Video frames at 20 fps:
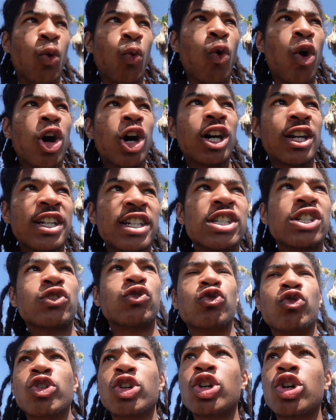water is
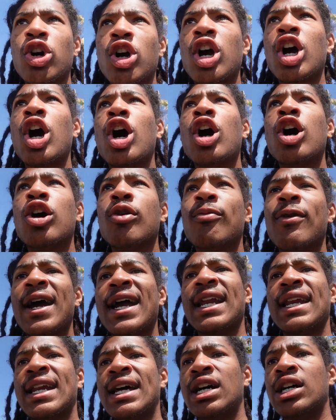real calm
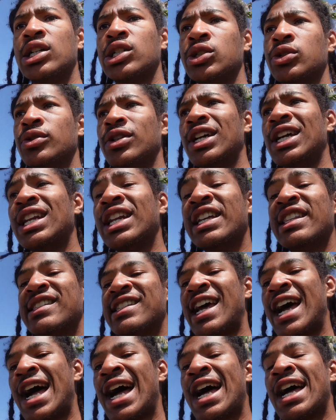right now and the
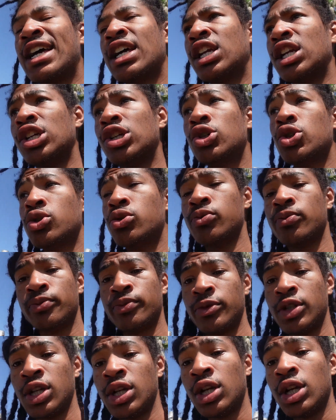tide low.
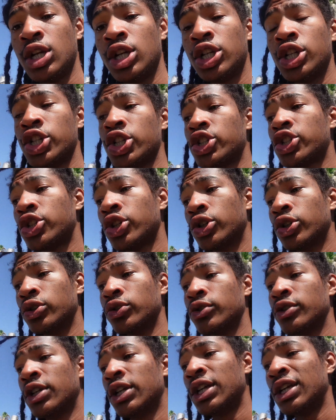
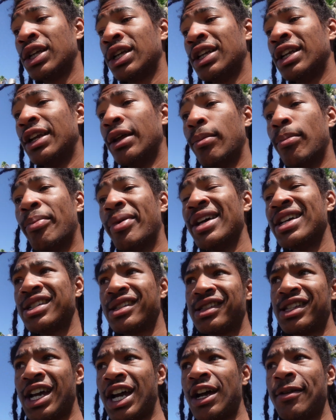So the best
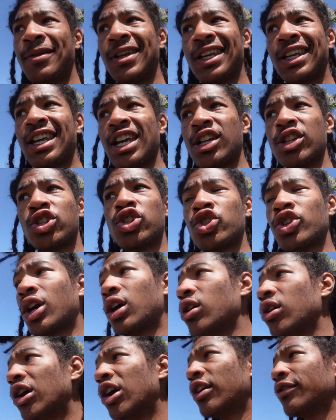time to catch
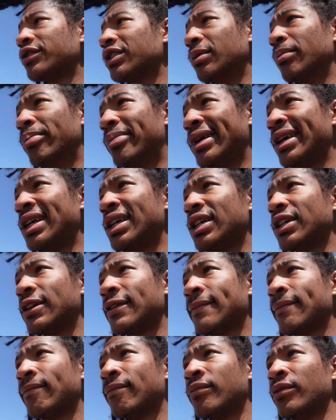trout off the bank
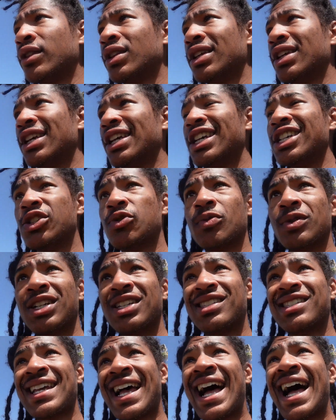is when the
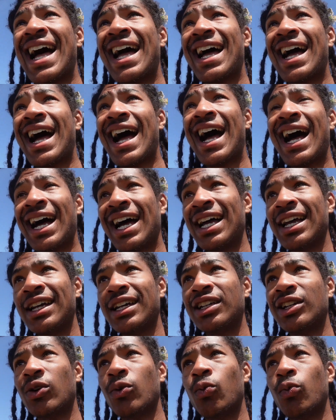tide high
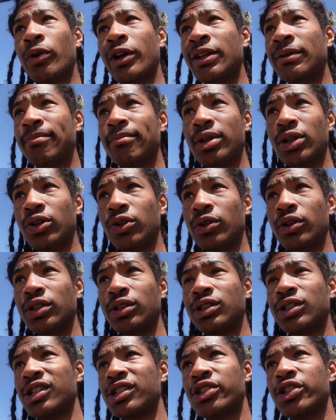and the wind blowing,
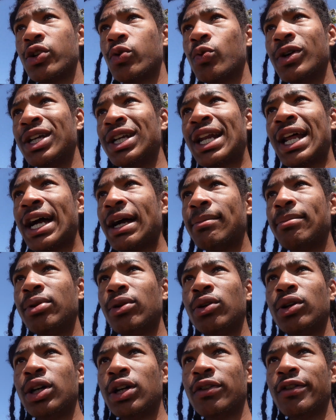cause the wind not
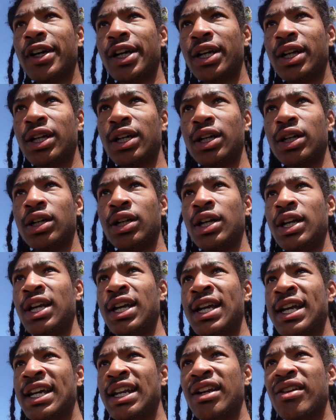blowing right now
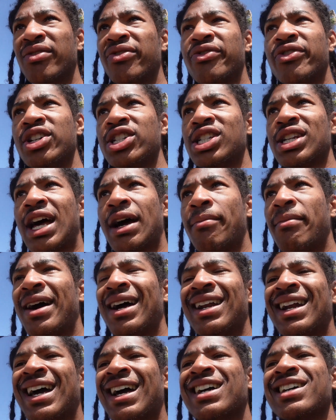and the fish not
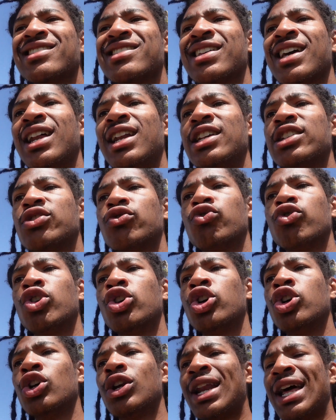biting. I could tell it's
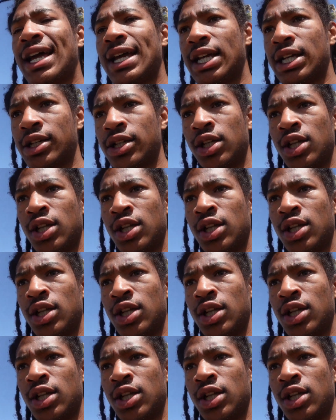real like